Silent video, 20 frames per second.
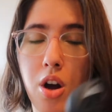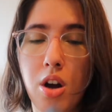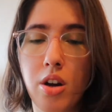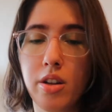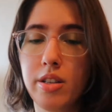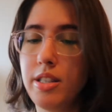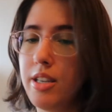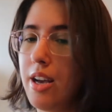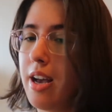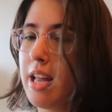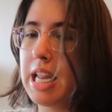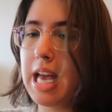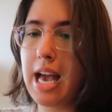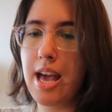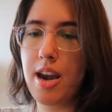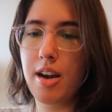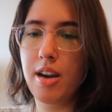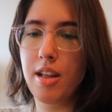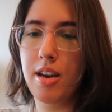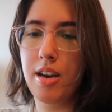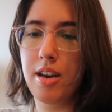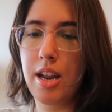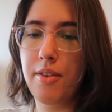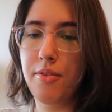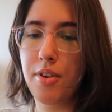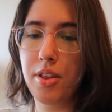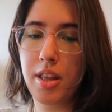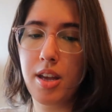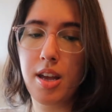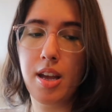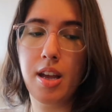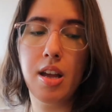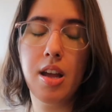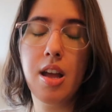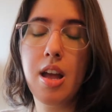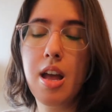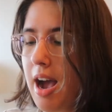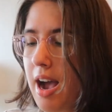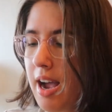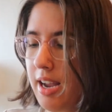all done, edited and everything.
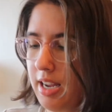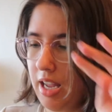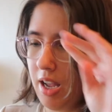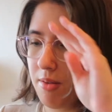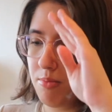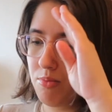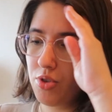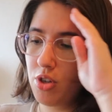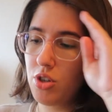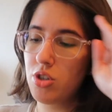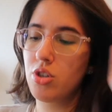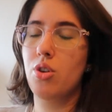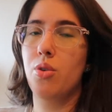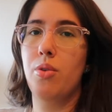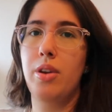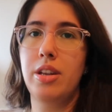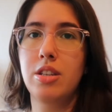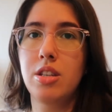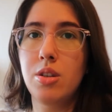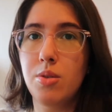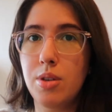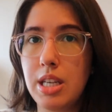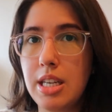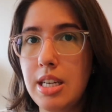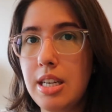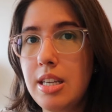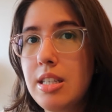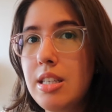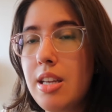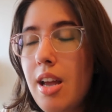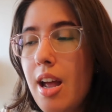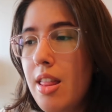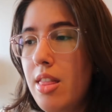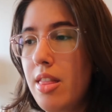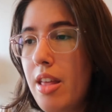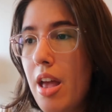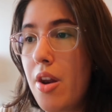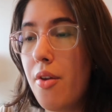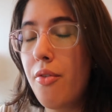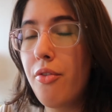I am just going to eat and
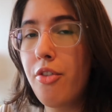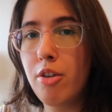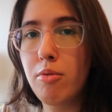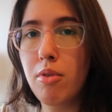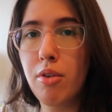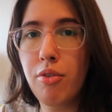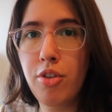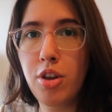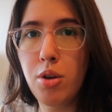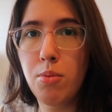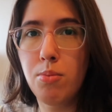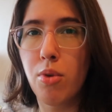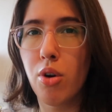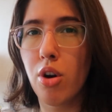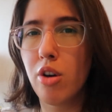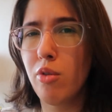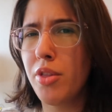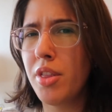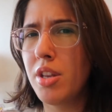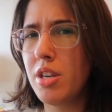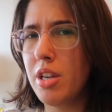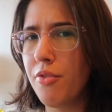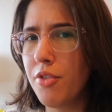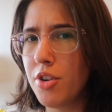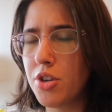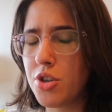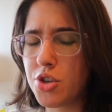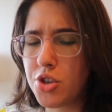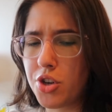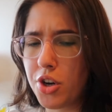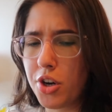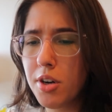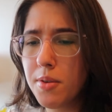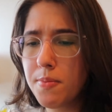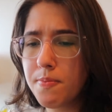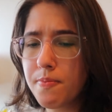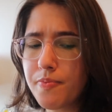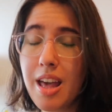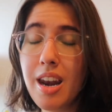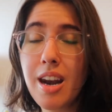then film a few more with a different shirt.
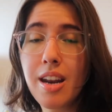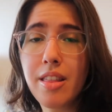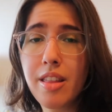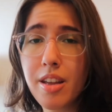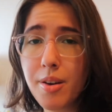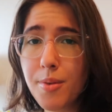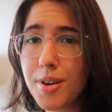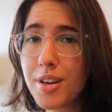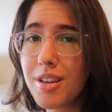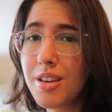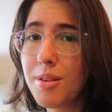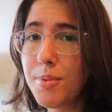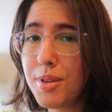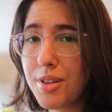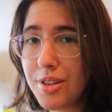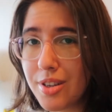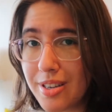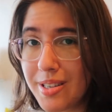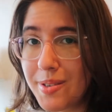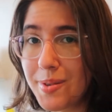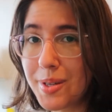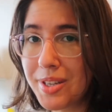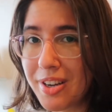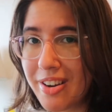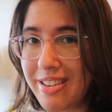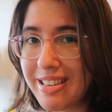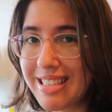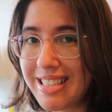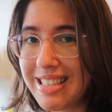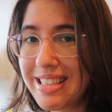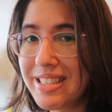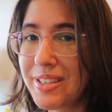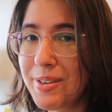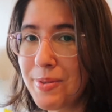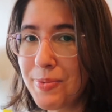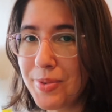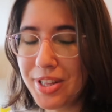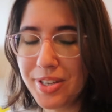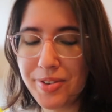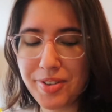And I think we're gonna be good with content, so
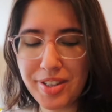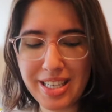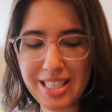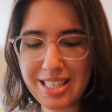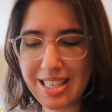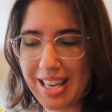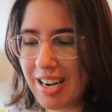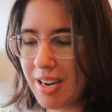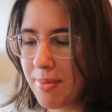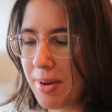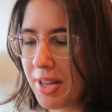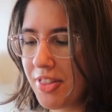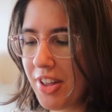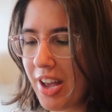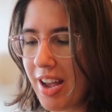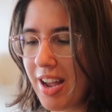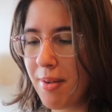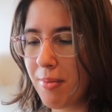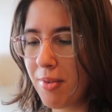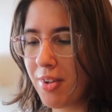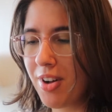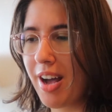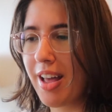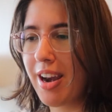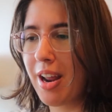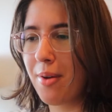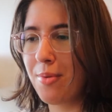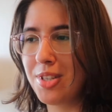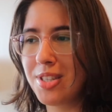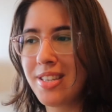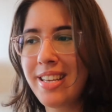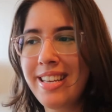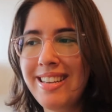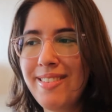I'm really, really excited about that. I'm glad I was